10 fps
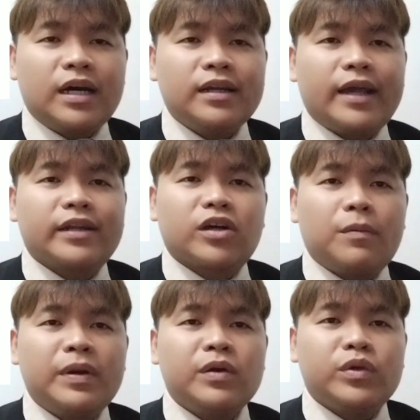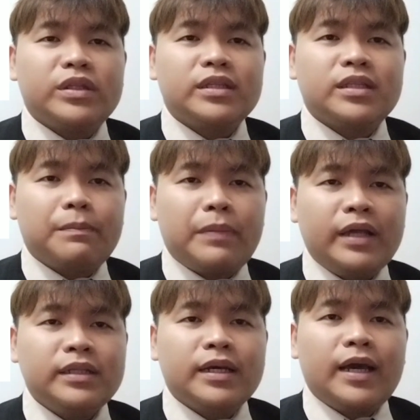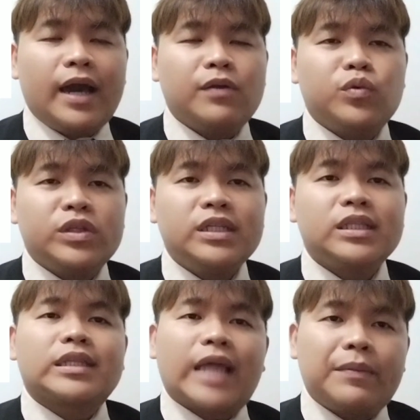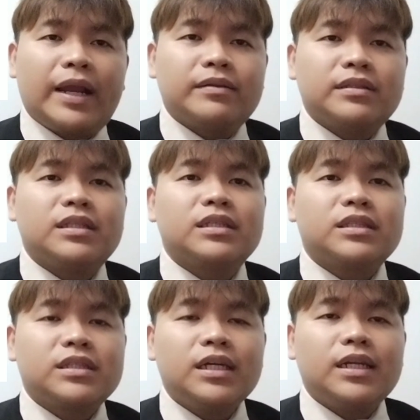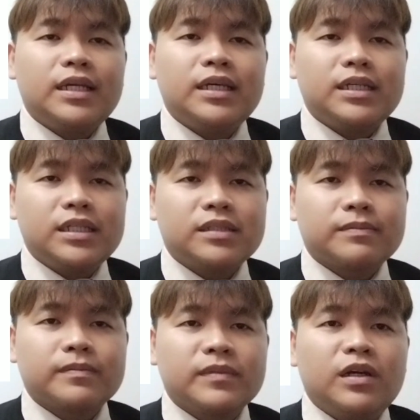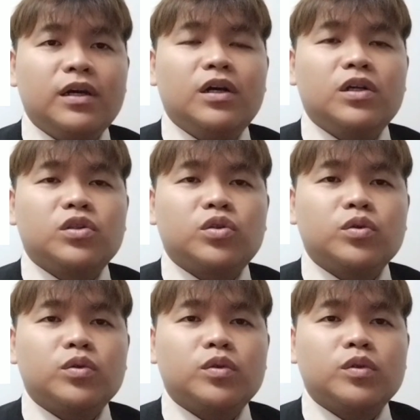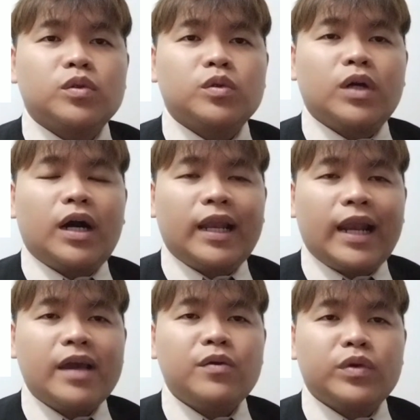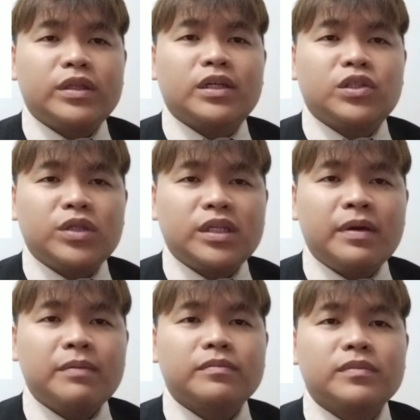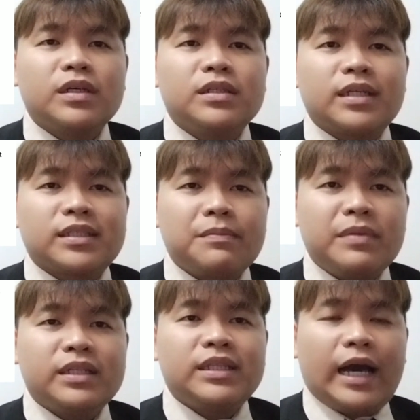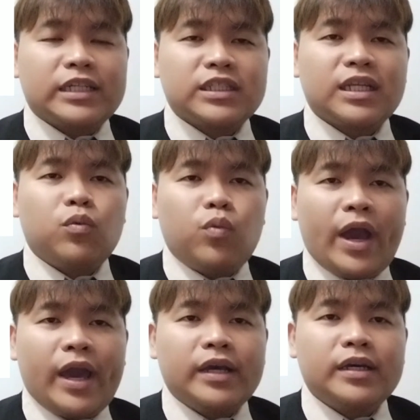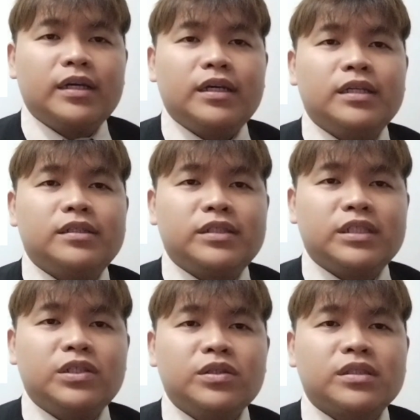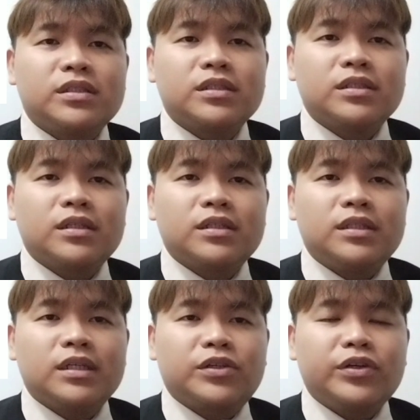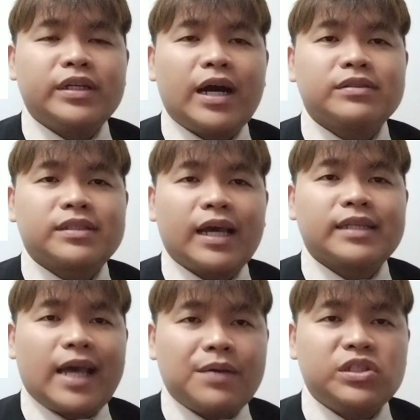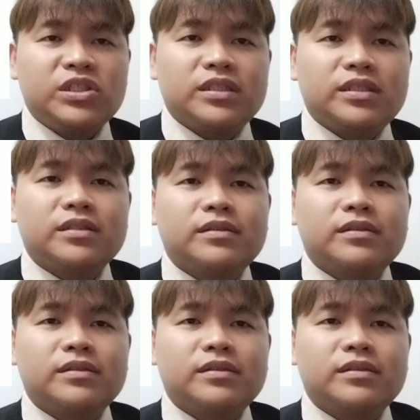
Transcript: and complete within the plan and within the timeline. Thirdly is to align with the UniMAP sustainability agenda where it reduces the greenhouse gas emissions.